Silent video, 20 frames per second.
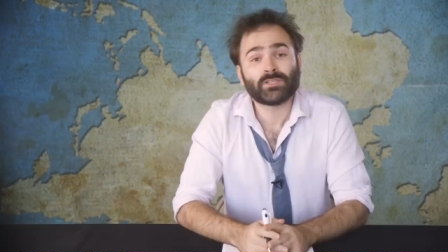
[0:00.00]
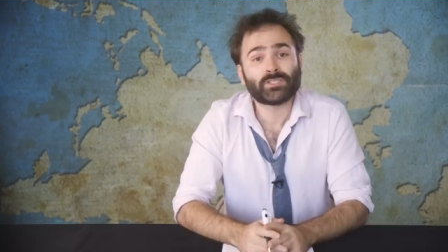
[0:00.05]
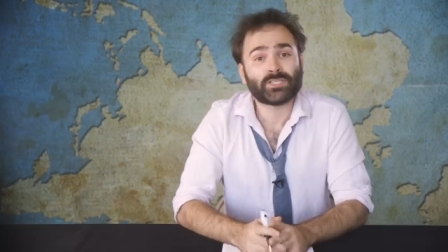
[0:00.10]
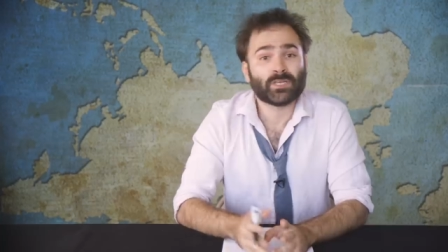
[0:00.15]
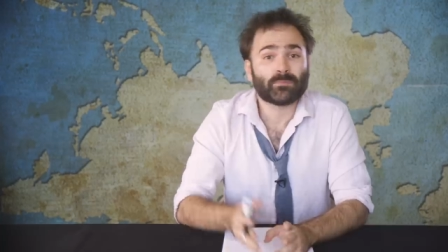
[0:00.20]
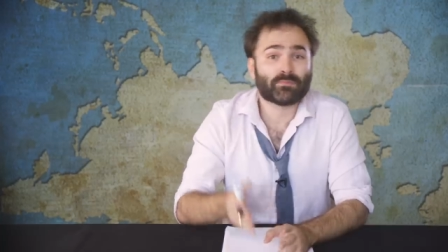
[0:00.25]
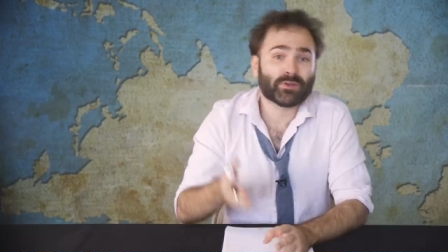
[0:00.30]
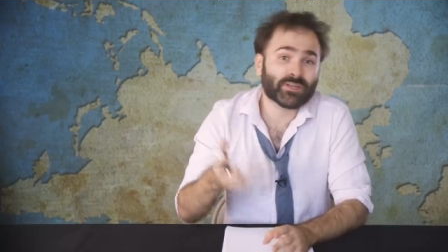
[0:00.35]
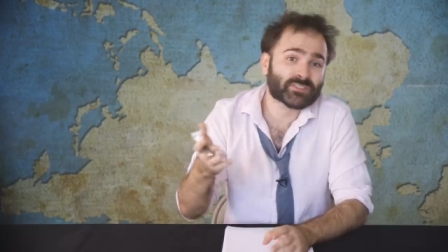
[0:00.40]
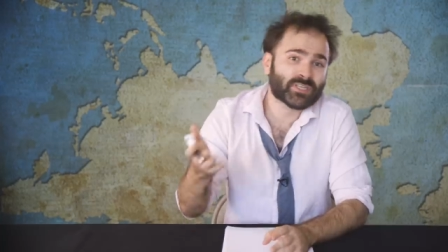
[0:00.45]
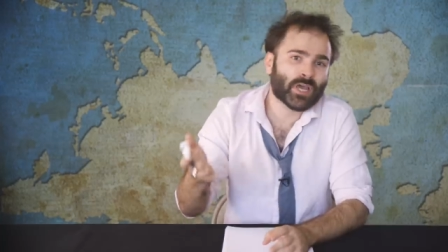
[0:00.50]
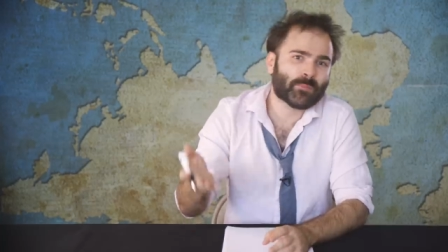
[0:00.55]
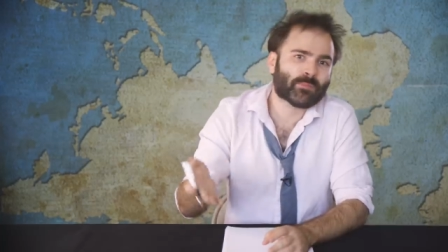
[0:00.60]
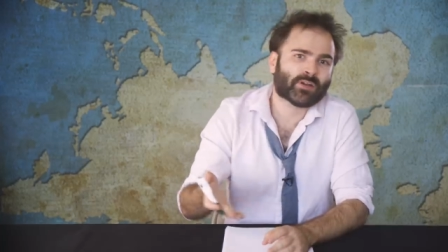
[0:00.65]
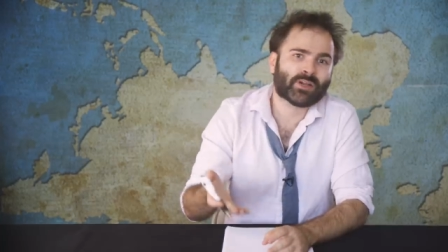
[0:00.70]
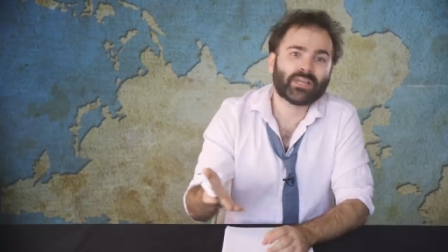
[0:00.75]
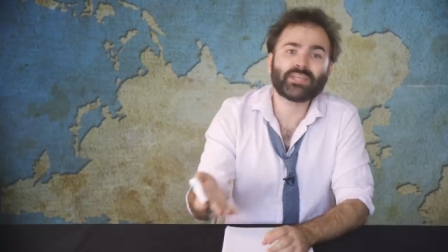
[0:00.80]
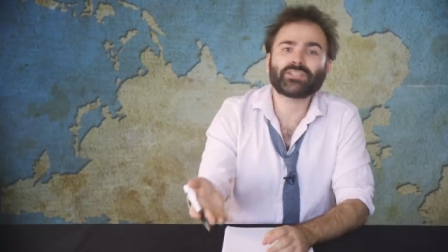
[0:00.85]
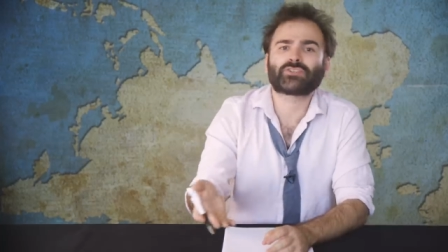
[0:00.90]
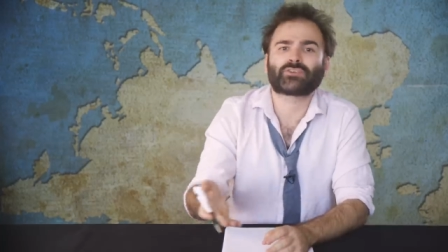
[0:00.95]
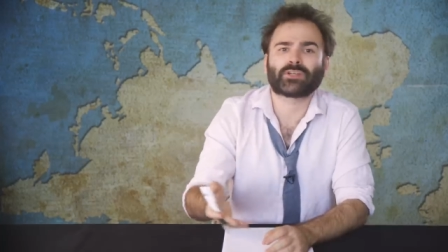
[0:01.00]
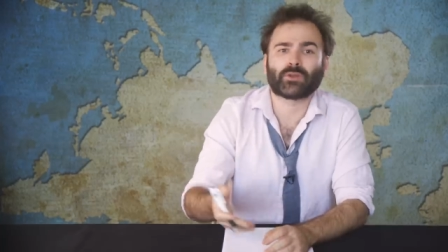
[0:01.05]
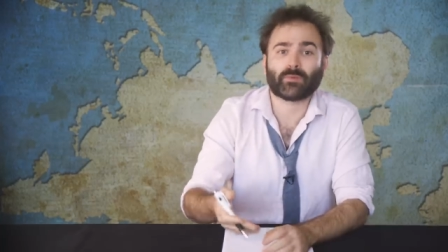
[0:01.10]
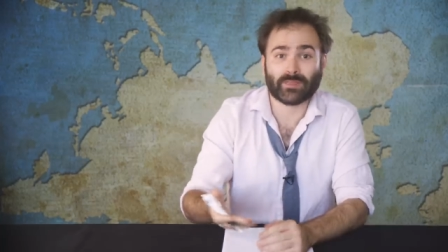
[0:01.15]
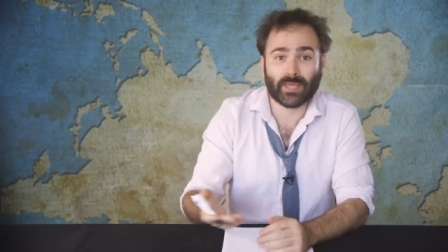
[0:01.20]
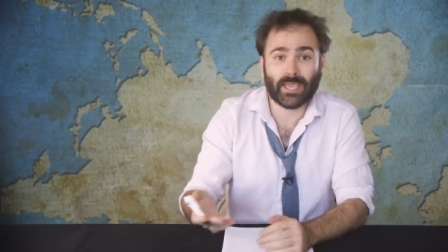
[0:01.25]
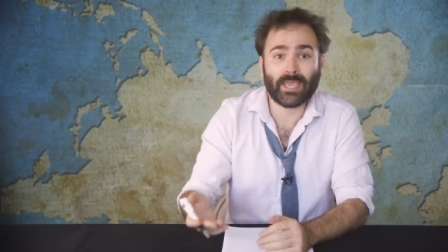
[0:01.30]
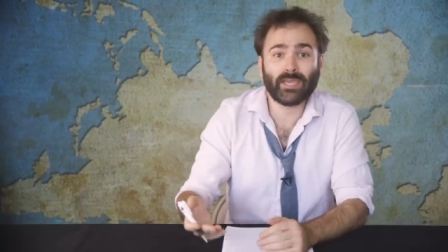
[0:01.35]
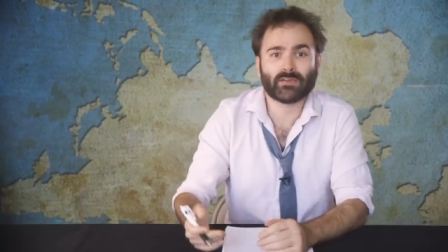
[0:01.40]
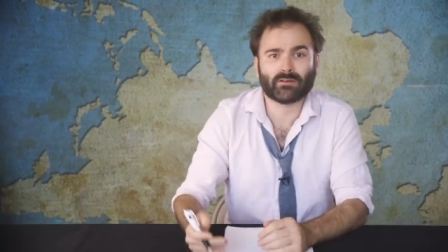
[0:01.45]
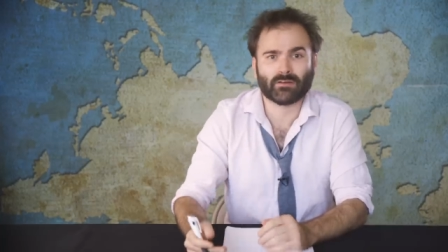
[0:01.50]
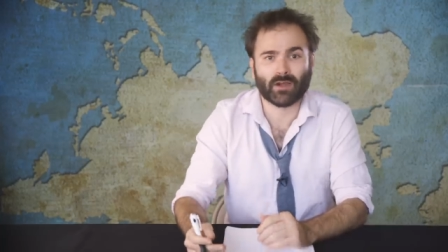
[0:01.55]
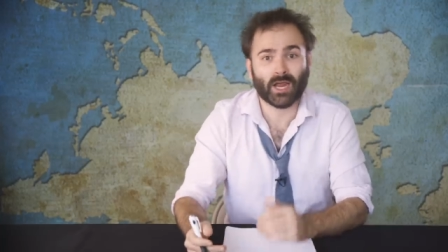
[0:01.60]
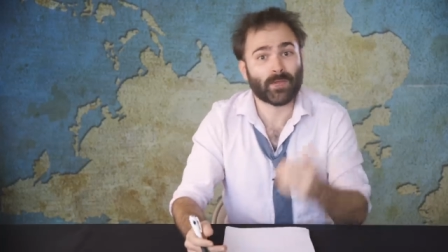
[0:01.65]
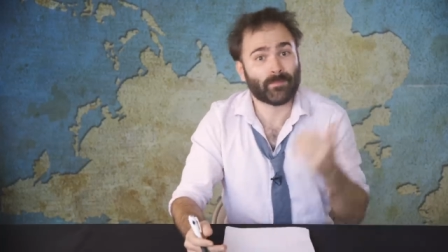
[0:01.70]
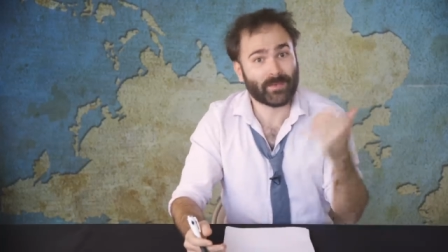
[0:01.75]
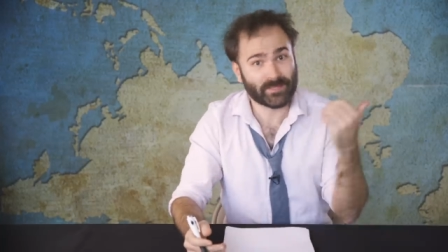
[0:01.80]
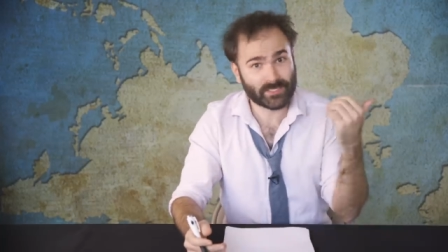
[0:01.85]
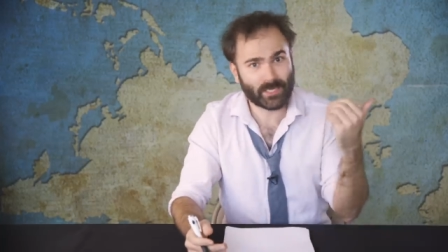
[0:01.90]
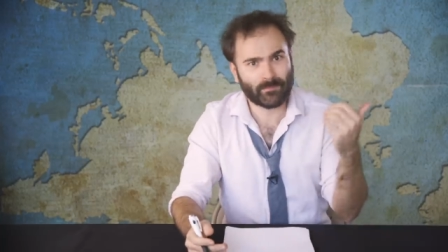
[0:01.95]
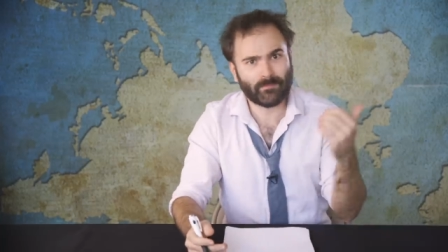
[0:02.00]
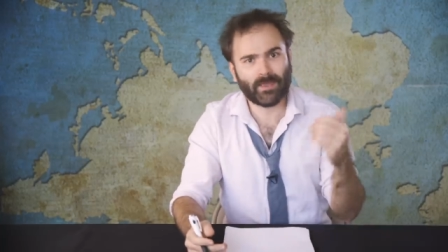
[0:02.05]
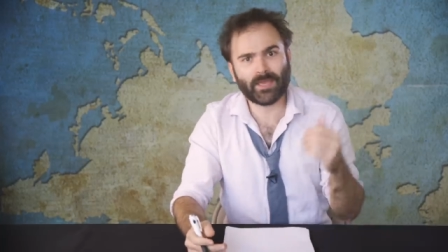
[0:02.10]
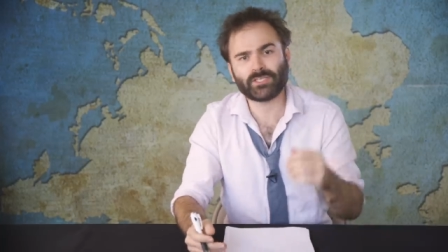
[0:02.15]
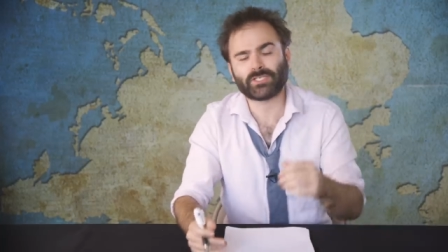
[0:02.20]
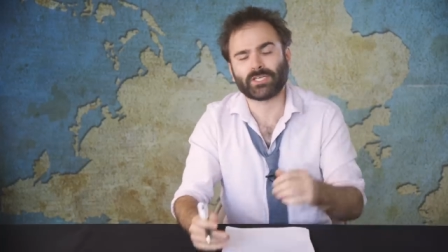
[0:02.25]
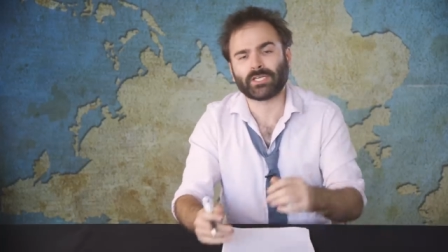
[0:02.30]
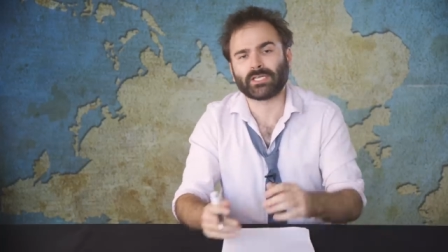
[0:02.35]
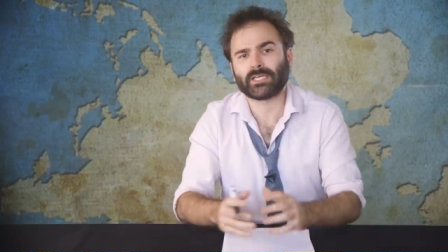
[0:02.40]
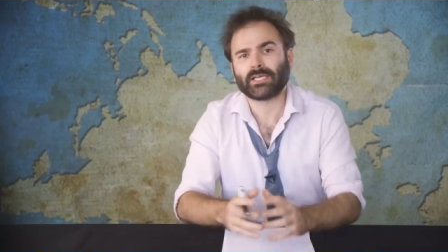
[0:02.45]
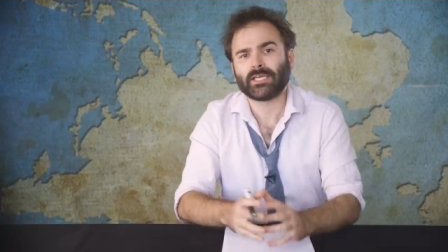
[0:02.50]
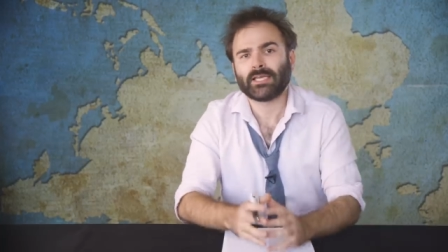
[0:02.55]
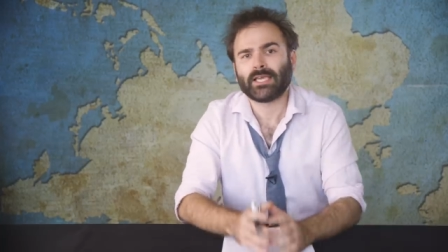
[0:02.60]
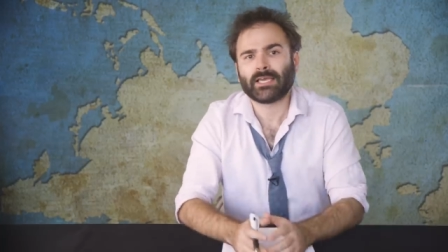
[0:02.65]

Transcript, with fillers: She brings up her history with a hate crime, as I mentioned,